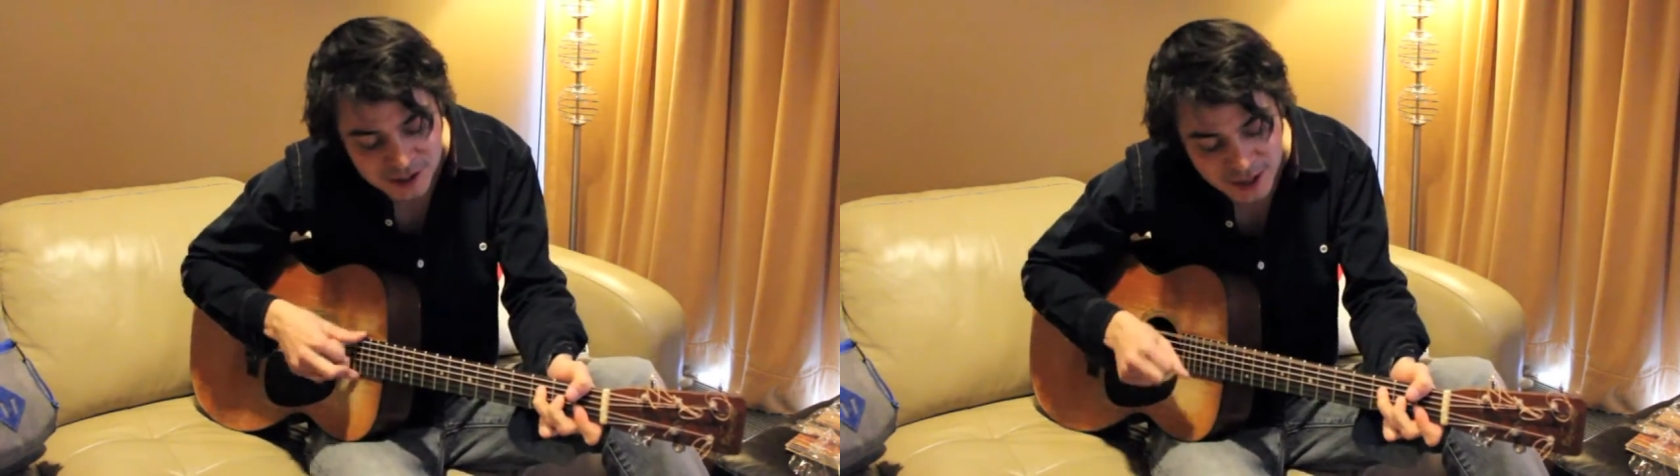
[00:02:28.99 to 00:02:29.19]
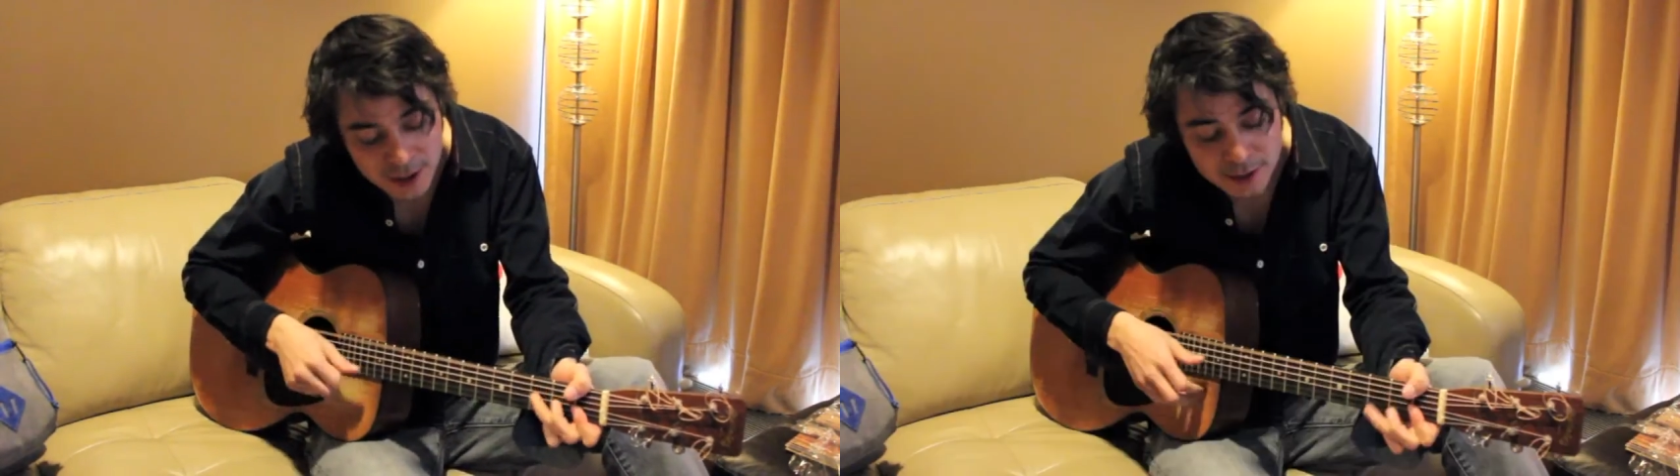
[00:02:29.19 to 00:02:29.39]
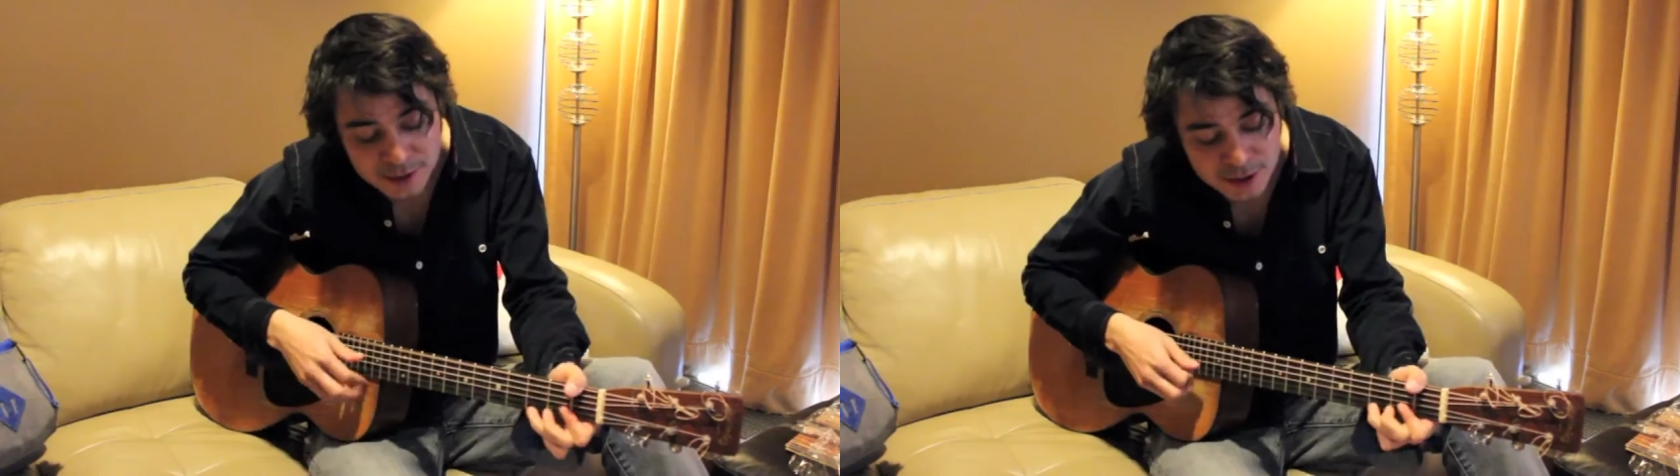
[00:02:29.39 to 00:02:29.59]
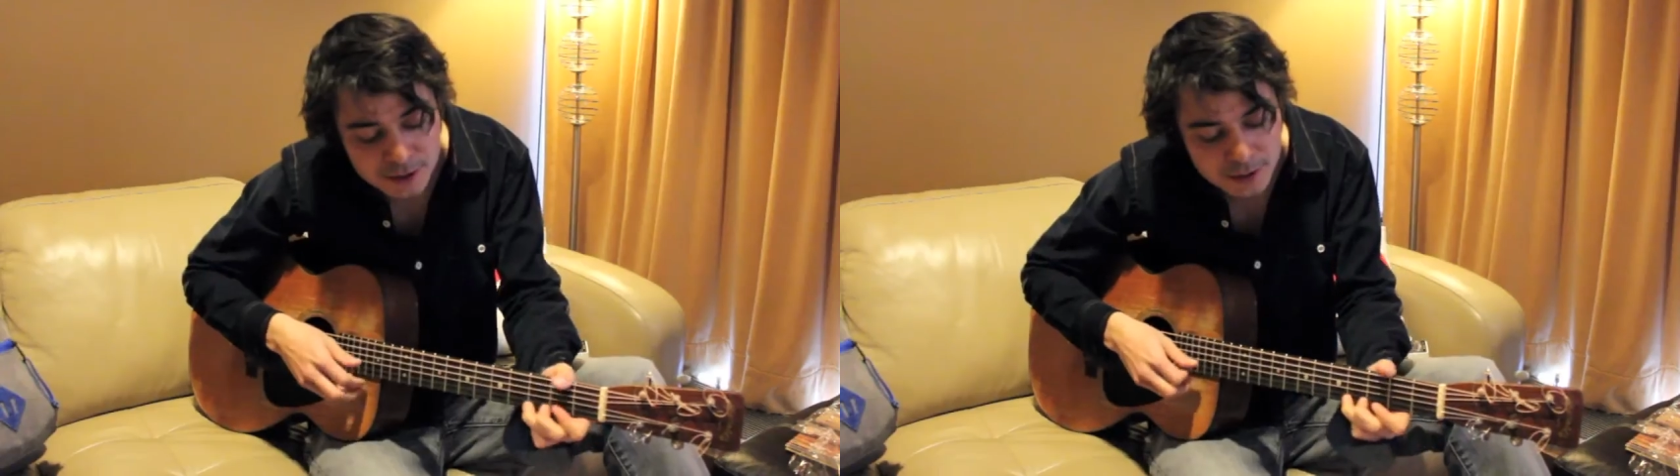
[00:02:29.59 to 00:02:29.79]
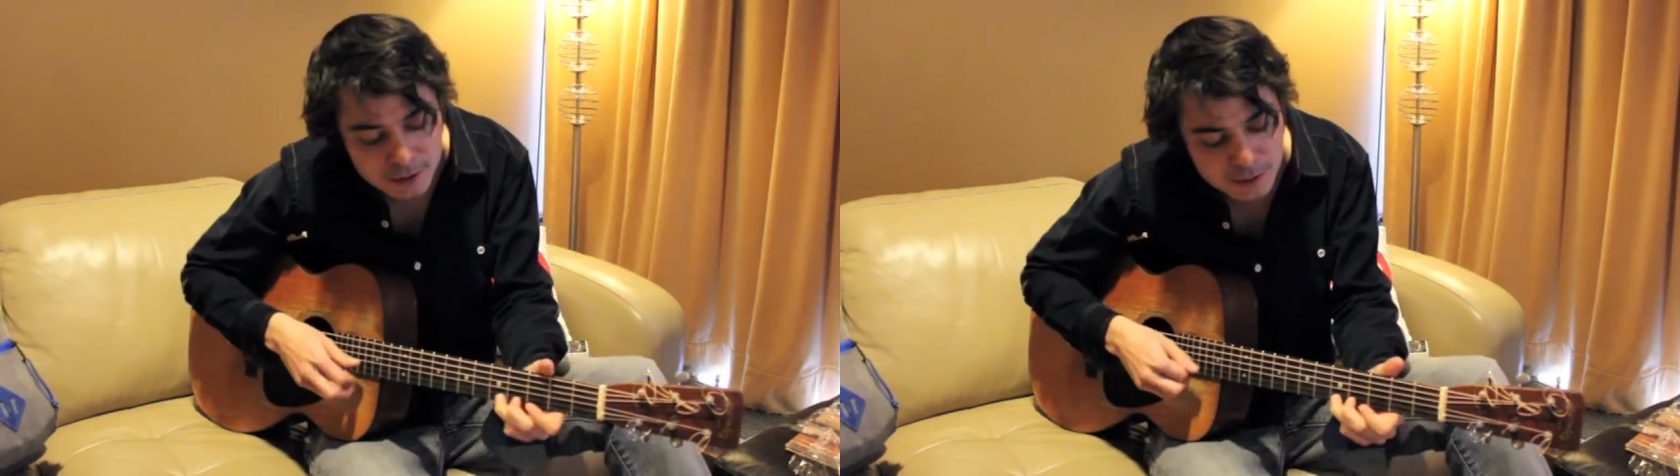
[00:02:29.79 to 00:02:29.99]
there's
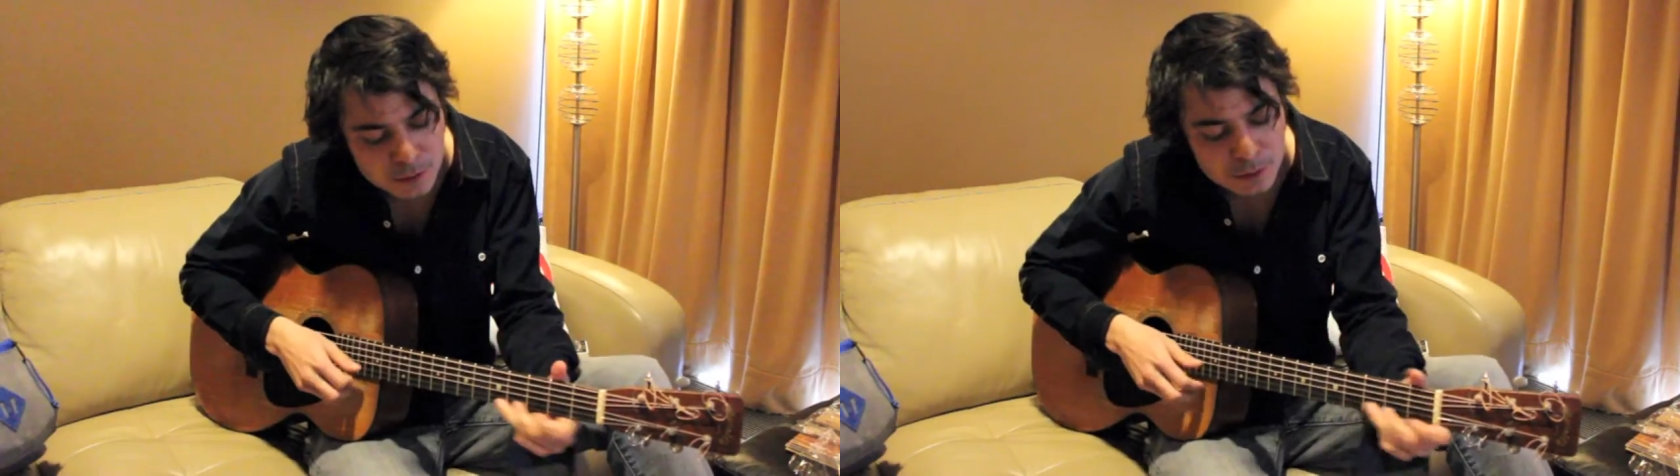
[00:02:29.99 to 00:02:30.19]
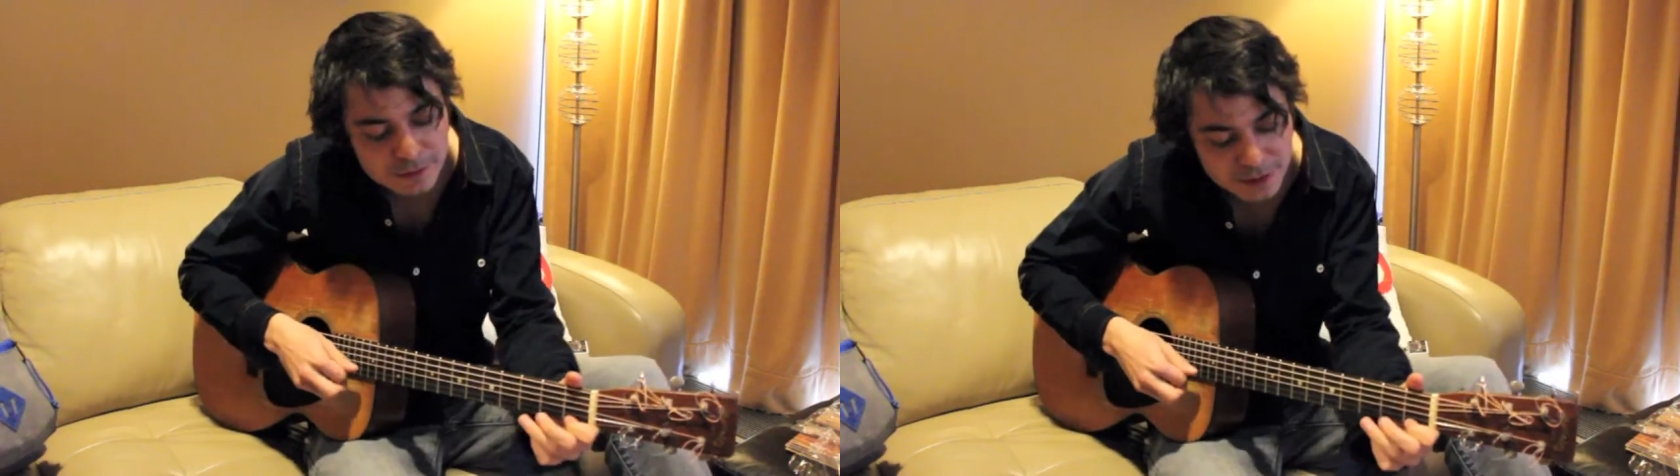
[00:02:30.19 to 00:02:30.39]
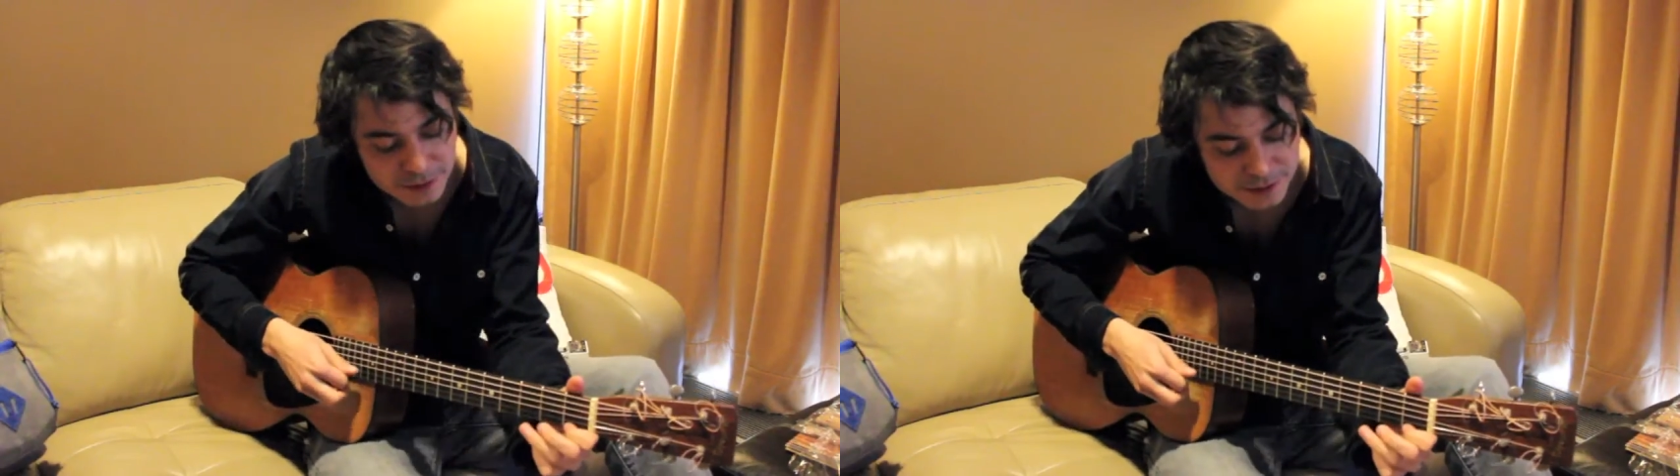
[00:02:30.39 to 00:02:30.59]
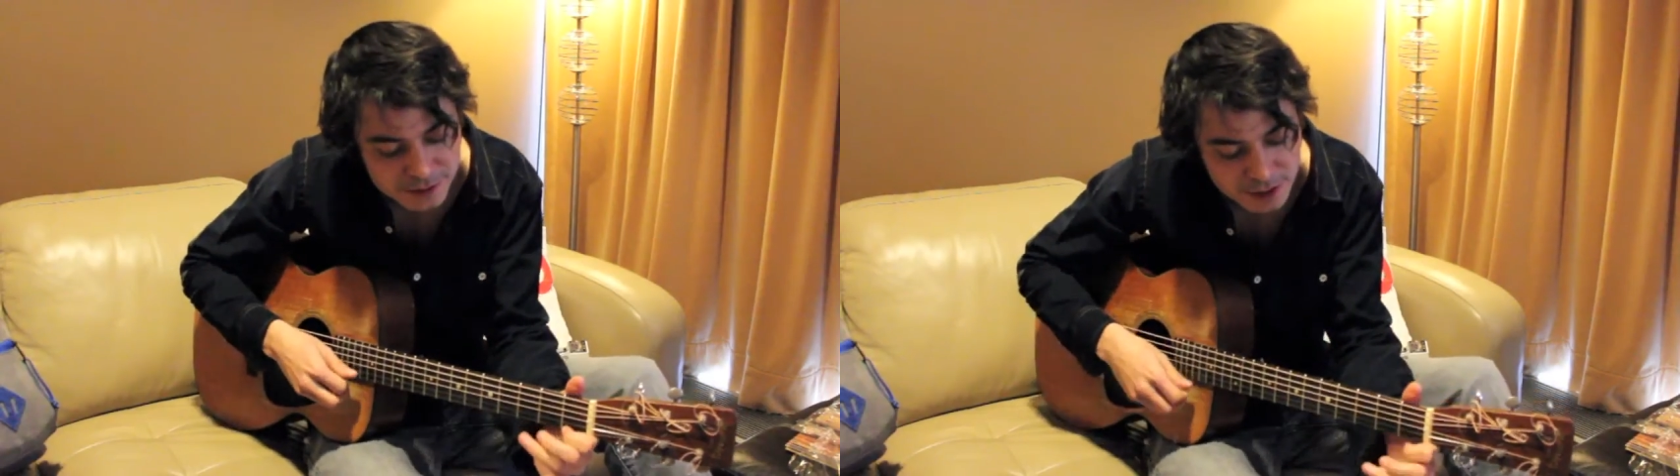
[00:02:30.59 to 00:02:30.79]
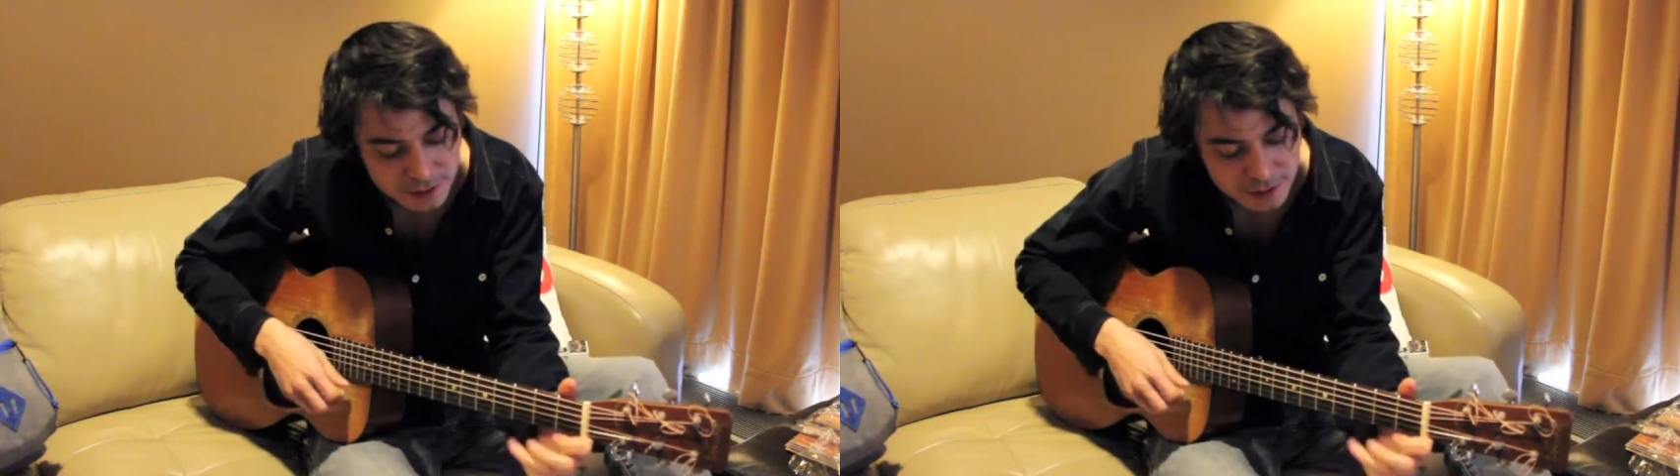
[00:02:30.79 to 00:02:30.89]
just the two of us,